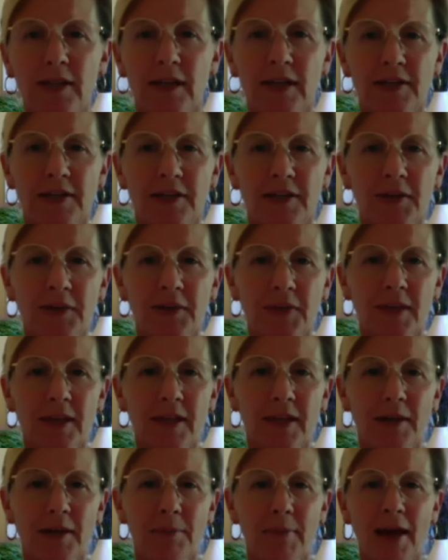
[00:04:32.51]
is a good
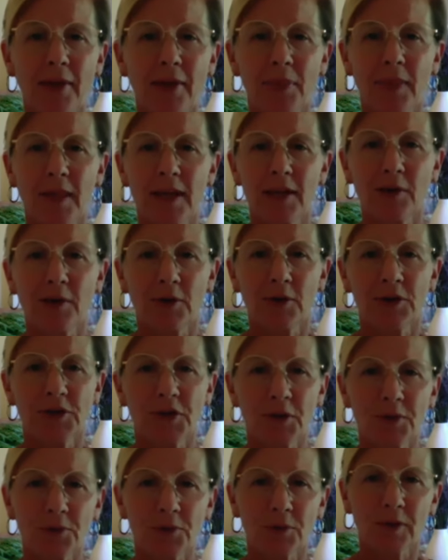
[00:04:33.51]
thing, a bad thing, or you
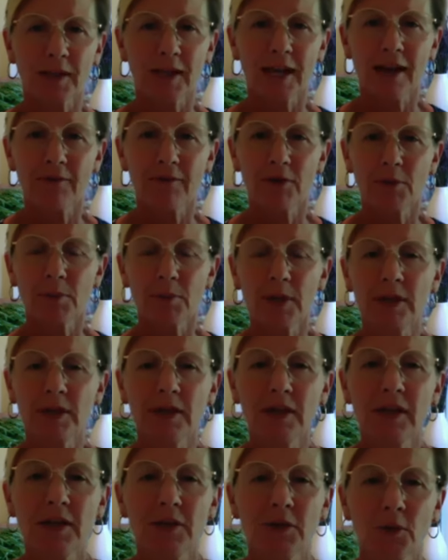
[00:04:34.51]
don't really have an
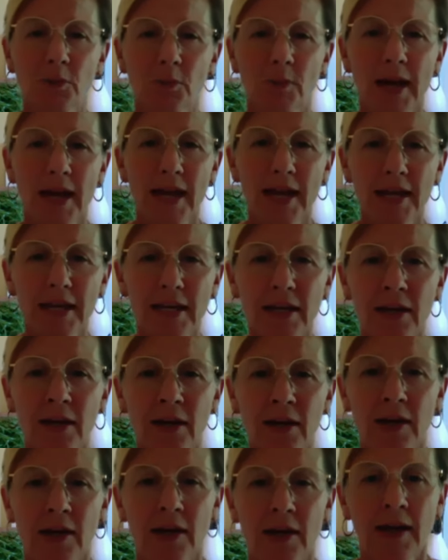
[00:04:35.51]
opinion either way.
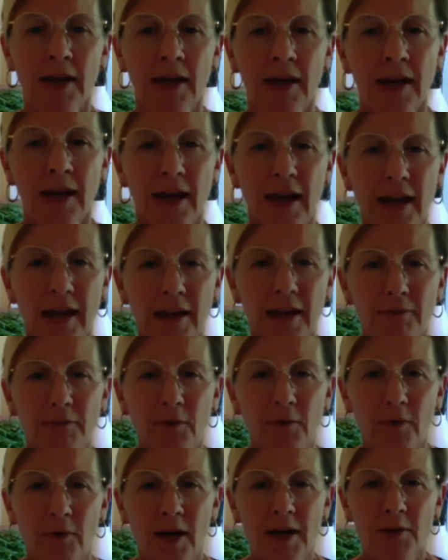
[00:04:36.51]
And
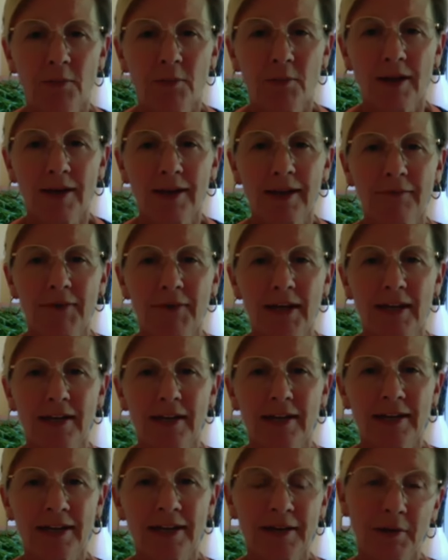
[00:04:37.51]
for anyone
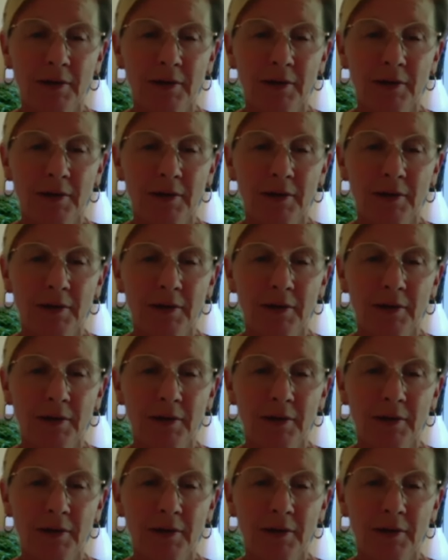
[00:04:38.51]
living